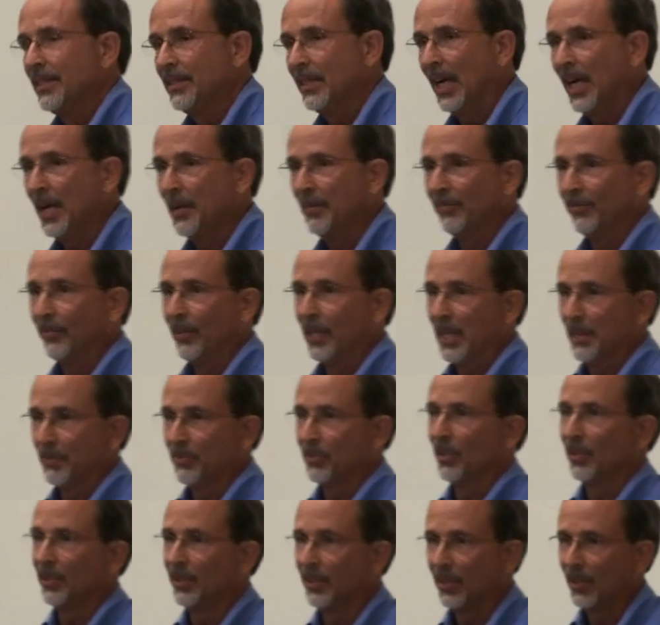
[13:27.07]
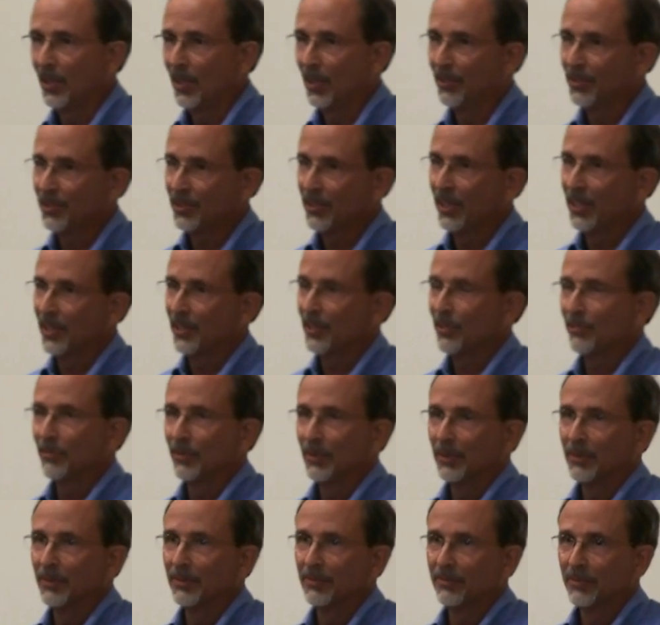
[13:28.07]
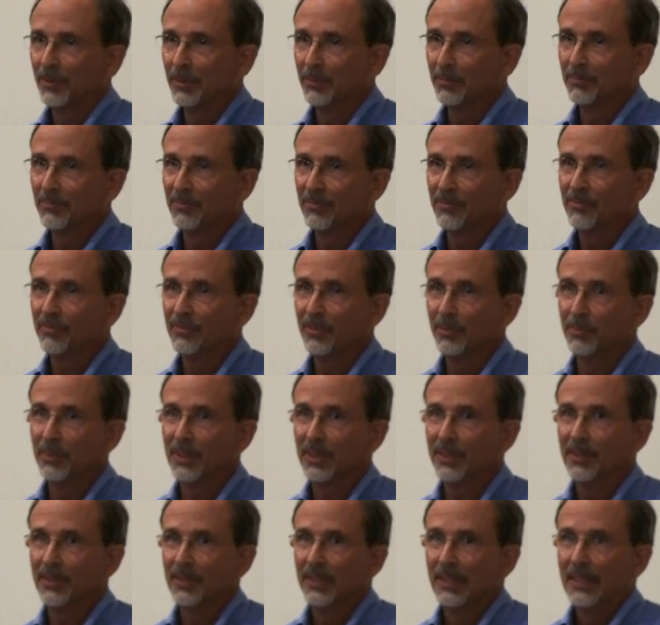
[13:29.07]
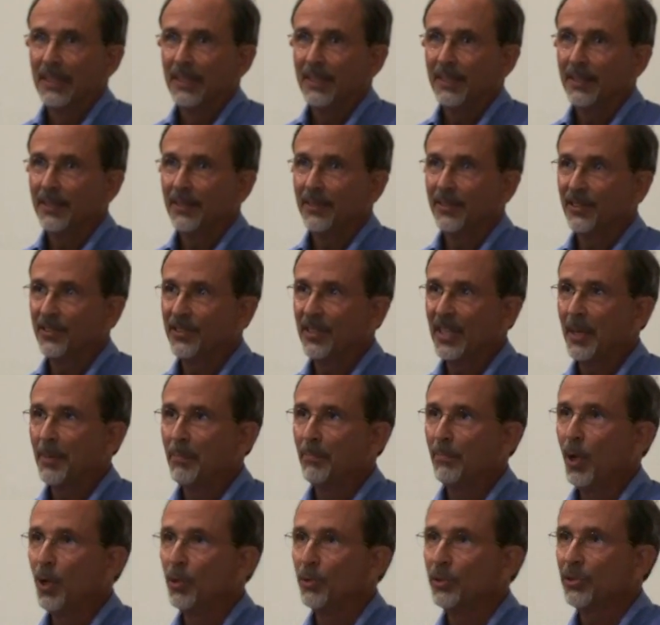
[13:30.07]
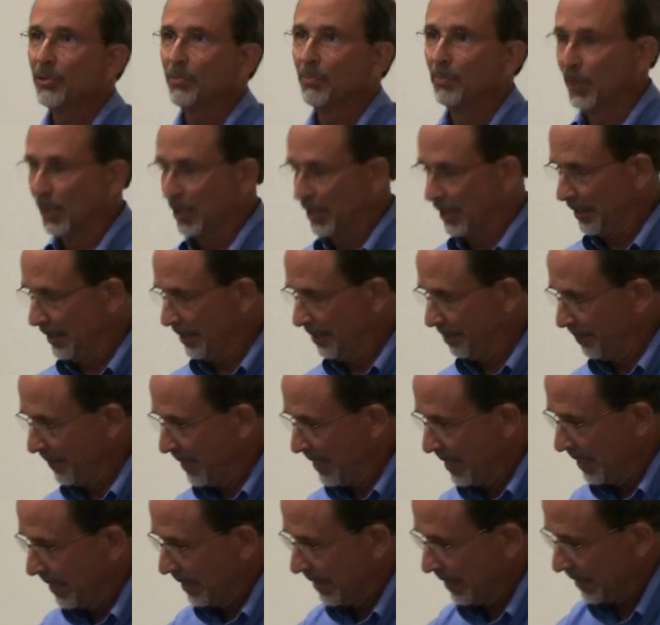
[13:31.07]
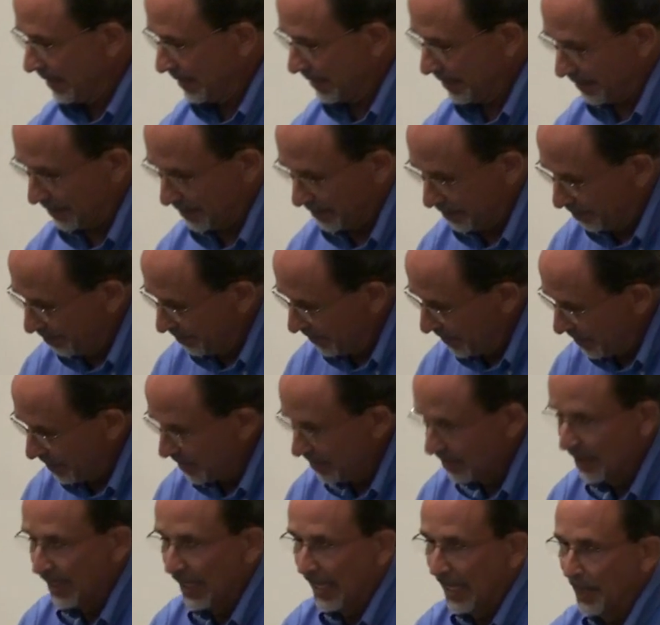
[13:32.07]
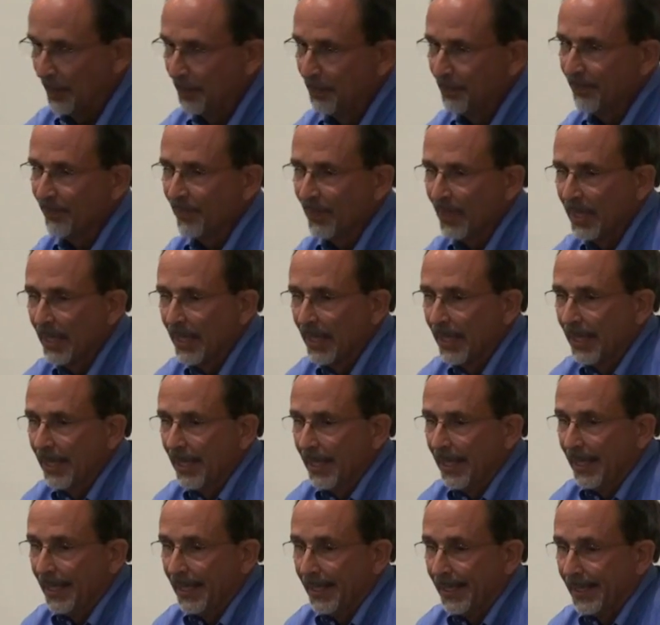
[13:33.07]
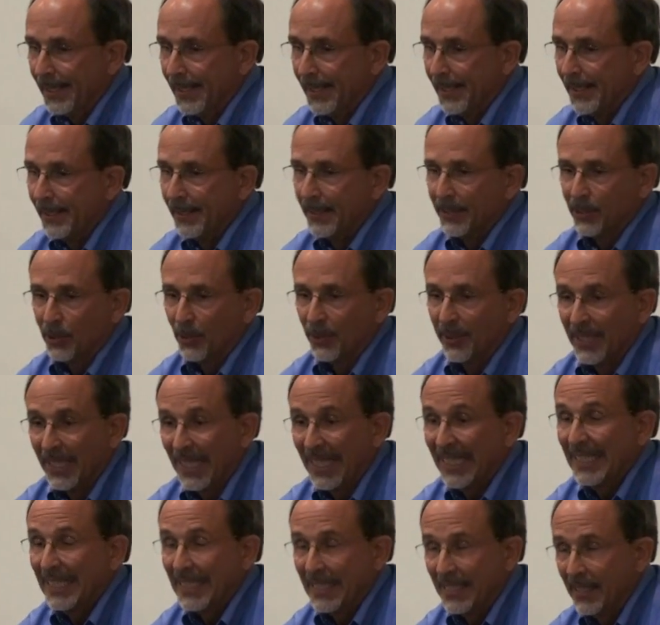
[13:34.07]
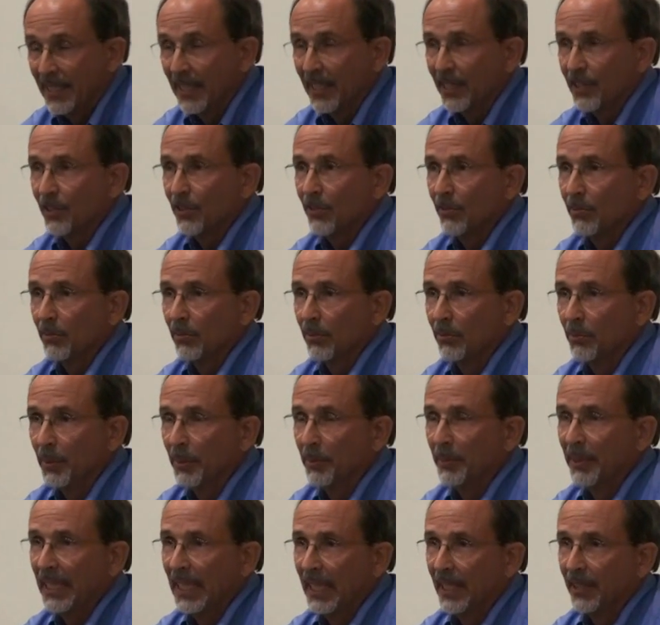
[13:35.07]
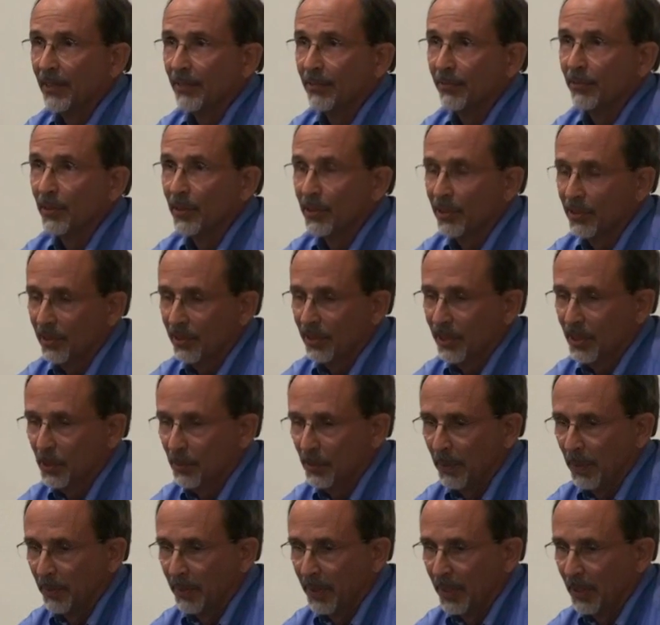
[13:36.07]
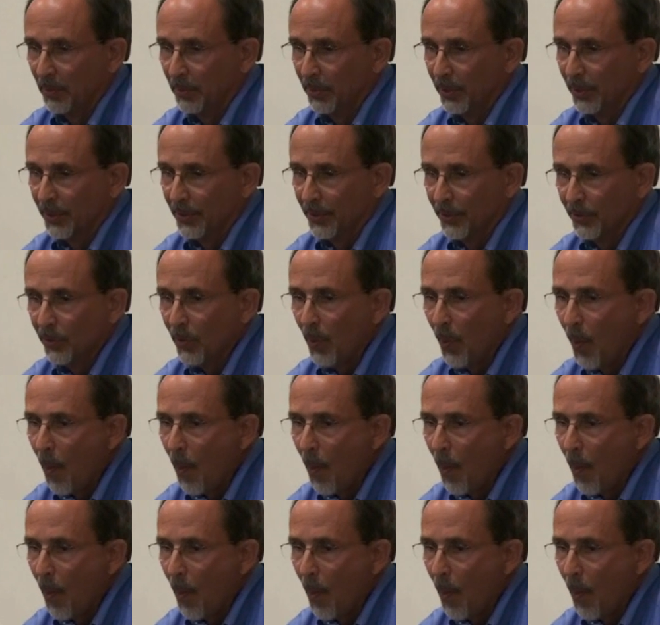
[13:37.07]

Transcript: time frame, so that it all starts from the same post-burn time. So in 96, we began the first experimental burns.